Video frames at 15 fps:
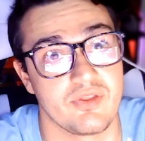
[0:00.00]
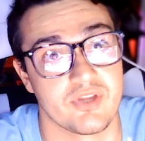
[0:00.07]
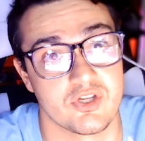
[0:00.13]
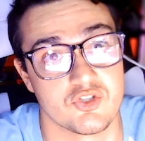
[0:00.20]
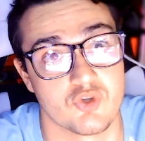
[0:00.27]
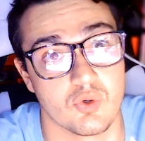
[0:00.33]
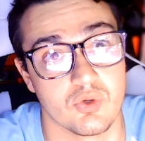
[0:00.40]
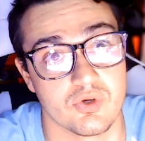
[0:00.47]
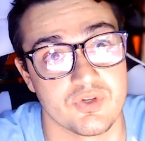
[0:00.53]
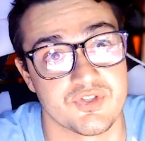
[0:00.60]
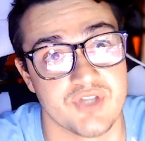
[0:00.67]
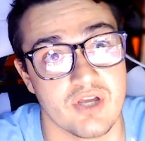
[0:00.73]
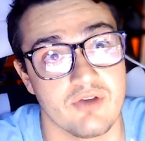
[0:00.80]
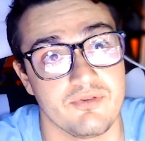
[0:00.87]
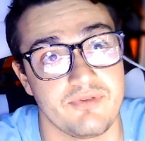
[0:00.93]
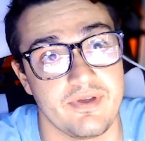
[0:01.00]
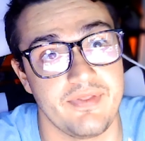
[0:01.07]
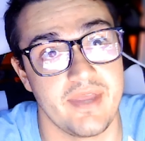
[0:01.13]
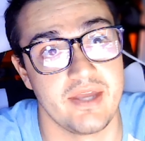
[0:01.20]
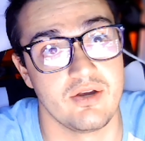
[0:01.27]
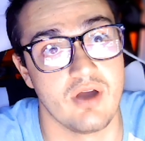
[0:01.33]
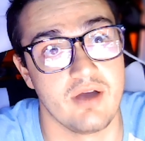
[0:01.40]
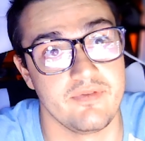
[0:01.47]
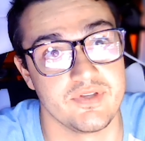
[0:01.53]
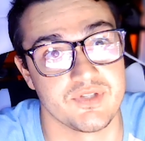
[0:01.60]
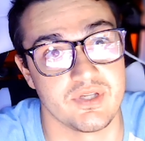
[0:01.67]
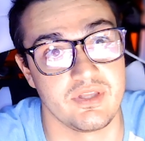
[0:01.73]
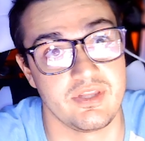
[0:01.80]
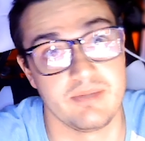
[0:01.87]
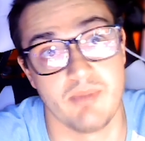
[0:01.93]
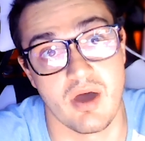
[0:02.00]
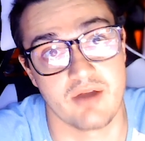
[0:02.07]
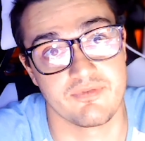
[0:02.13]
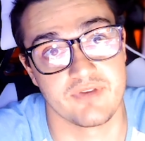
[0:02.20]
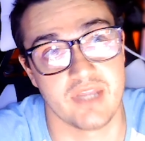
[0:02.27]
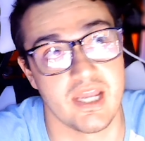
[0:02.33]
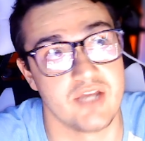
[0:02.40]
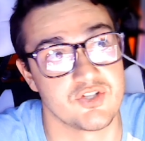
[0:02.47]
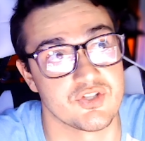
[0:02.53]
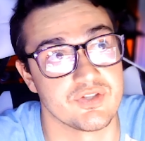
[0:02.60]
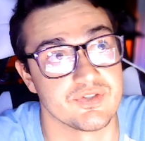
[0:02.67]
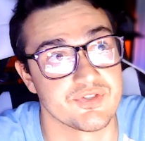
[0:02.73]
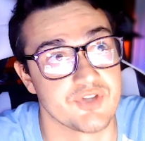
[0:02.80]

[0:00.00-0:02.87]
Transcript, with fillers: the controller itself and then obviously the modifications.